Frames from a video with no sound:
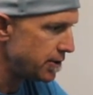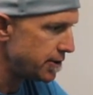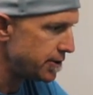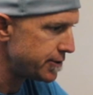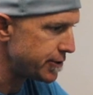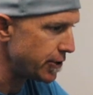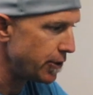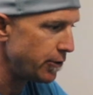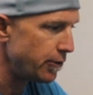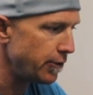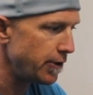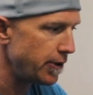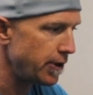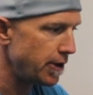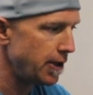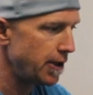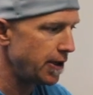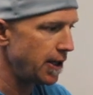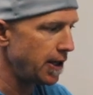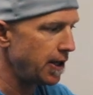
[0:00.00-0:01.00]

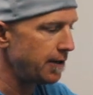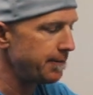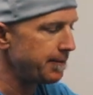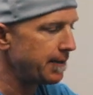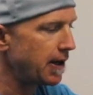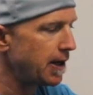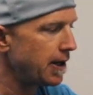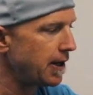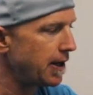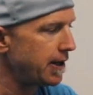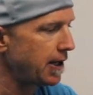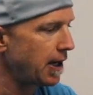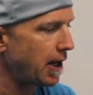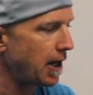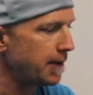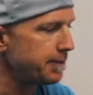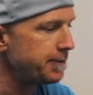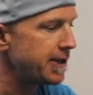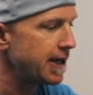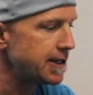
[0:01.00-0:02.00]
So,
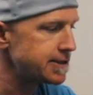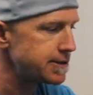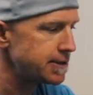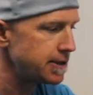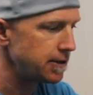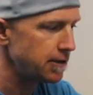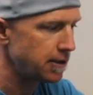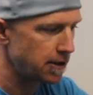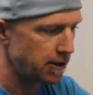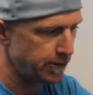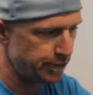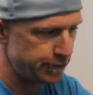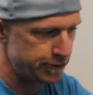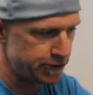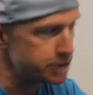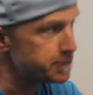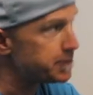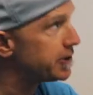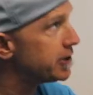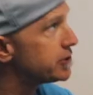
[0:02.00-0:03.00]
I'm guessing,
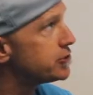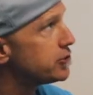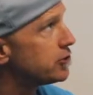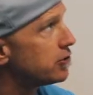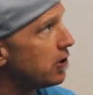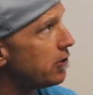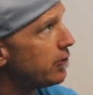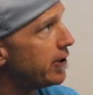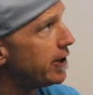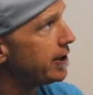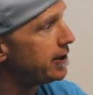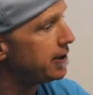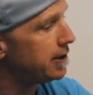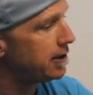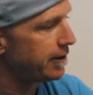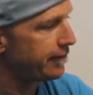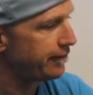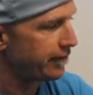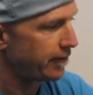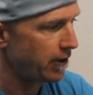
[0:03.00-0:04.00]
just because you
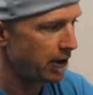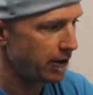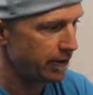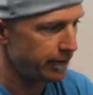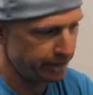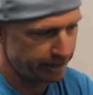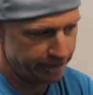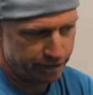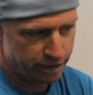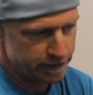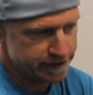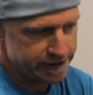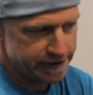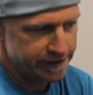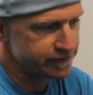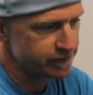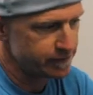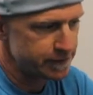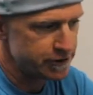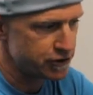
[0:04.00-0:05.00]
already have
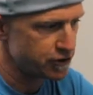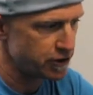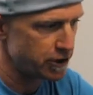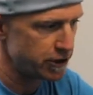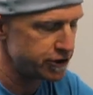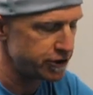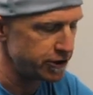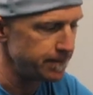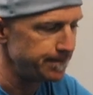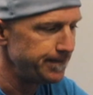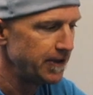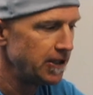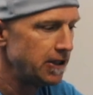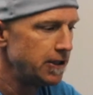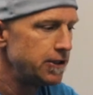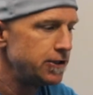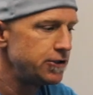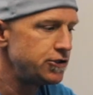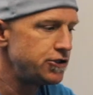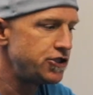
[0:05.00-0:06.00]
received some instruction,
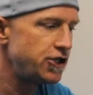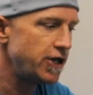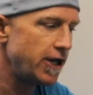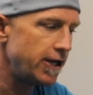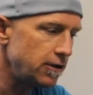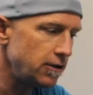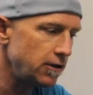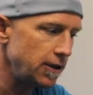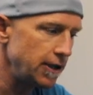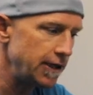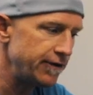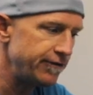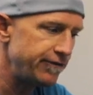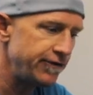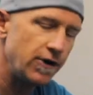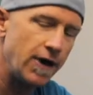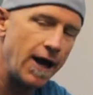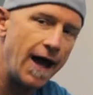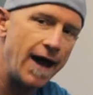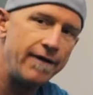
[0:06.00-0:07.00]
generally,
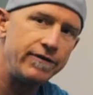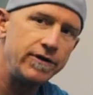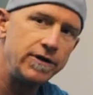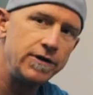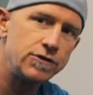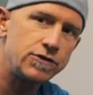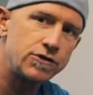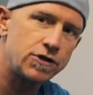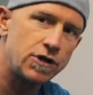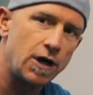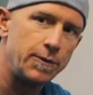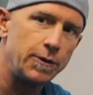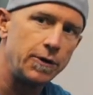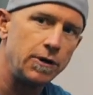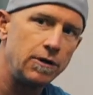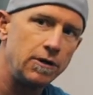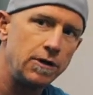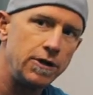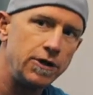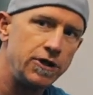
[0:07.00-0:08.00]
if you're having
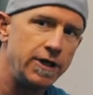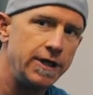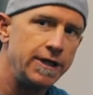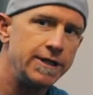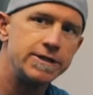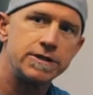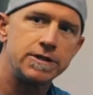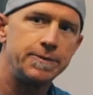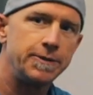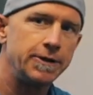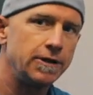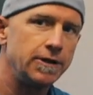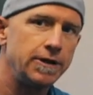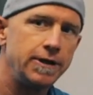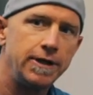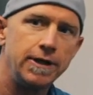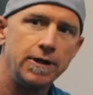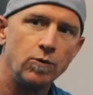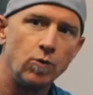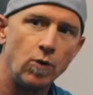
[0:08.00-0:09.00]
trouble,
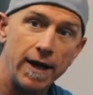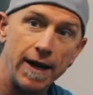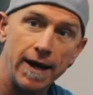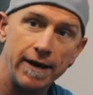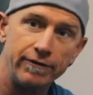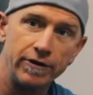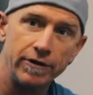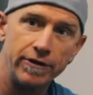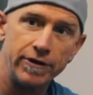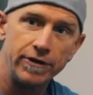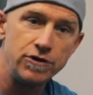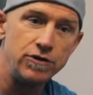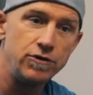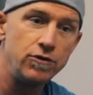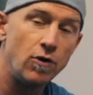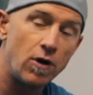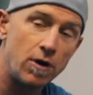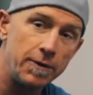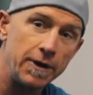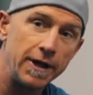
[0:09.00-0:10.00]
instability, whatever, the
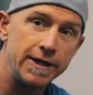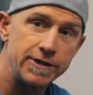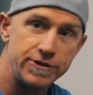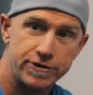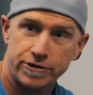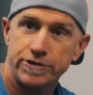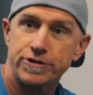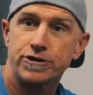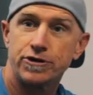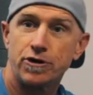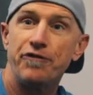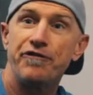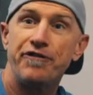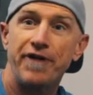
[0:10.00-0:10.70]
normal answer is to go